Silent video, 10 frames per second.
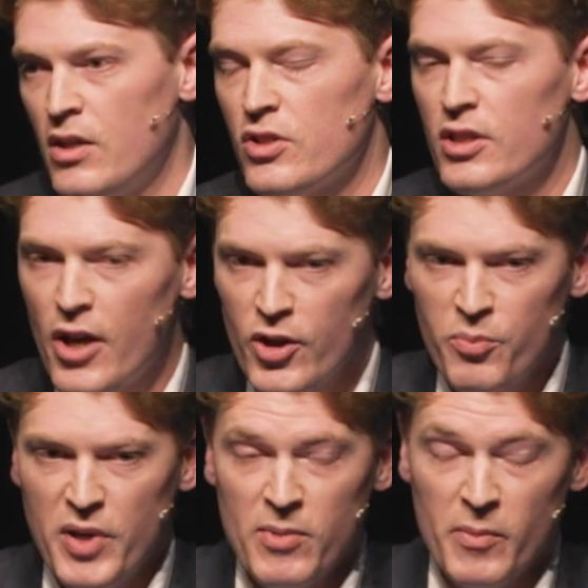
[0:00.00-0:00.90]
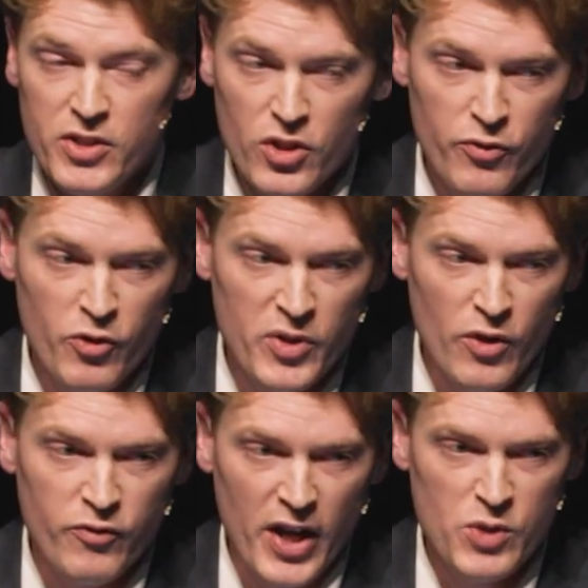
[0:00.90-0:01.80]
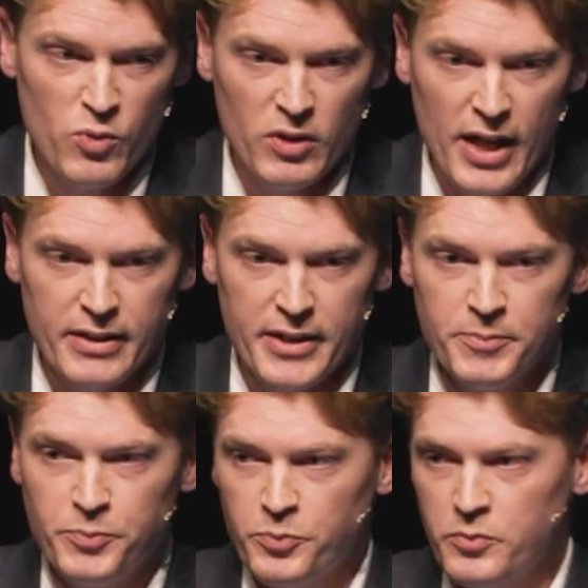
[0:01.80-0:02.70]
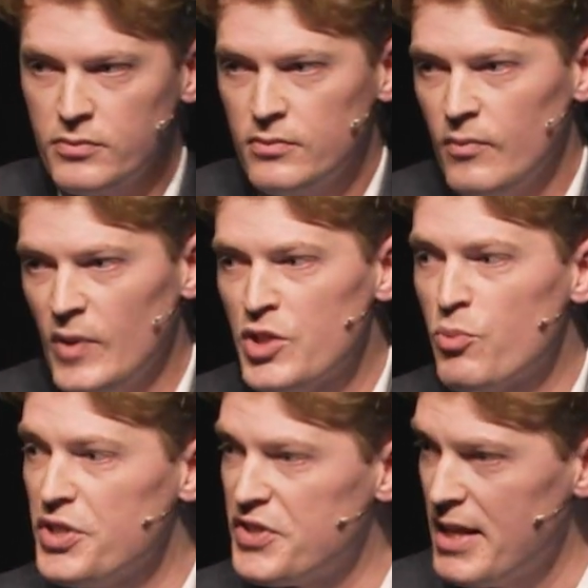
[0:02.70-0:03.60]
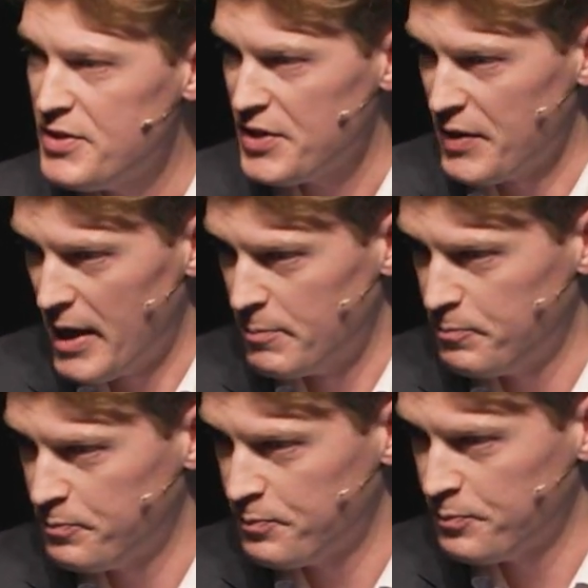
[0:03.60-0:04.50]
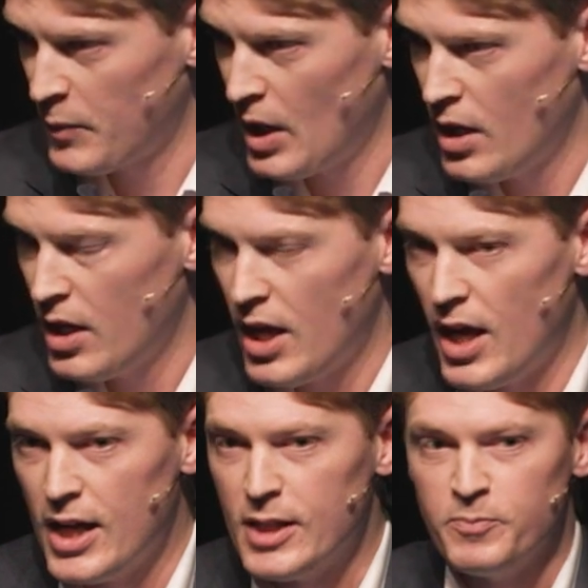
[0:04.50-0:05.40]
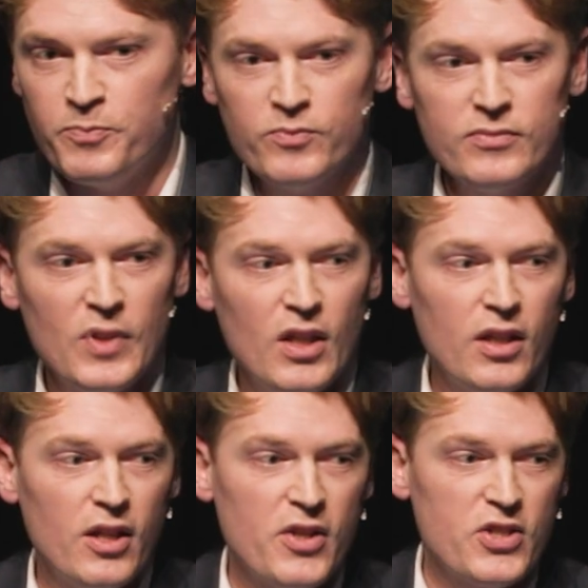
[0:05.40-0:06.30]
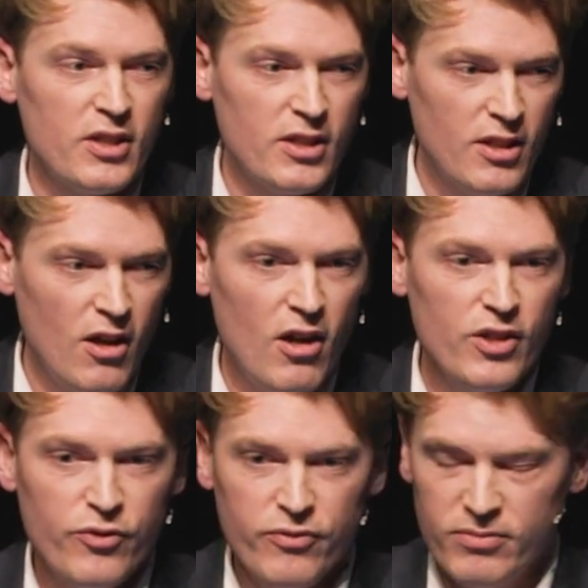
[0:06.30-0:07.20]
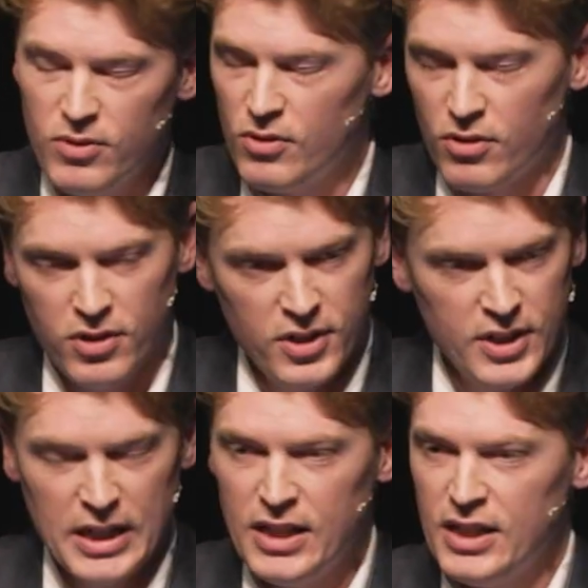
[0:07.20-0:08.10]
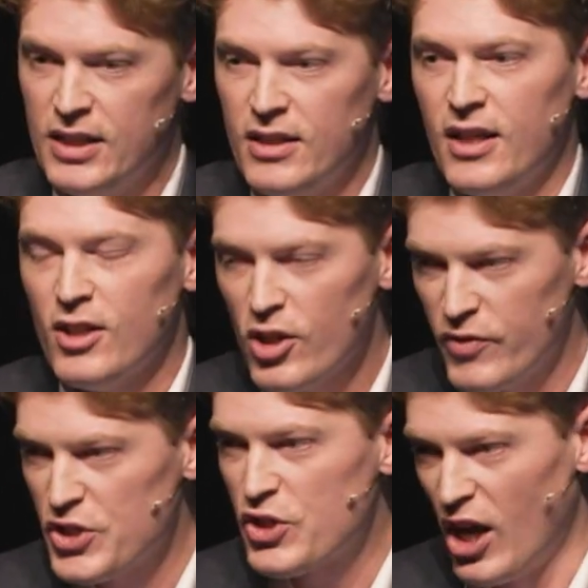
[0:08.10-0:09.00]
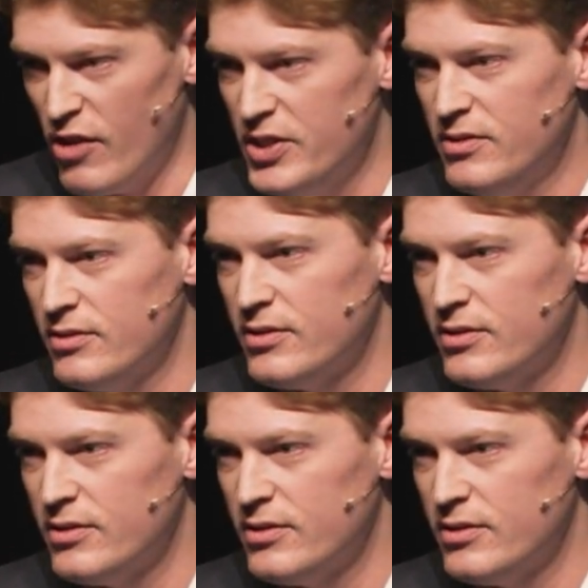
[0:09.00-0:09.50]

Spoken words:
So a lot of people, I don't know if you've been on Facebook lately, it's pretty tense in there. There's a lot of it is COVID,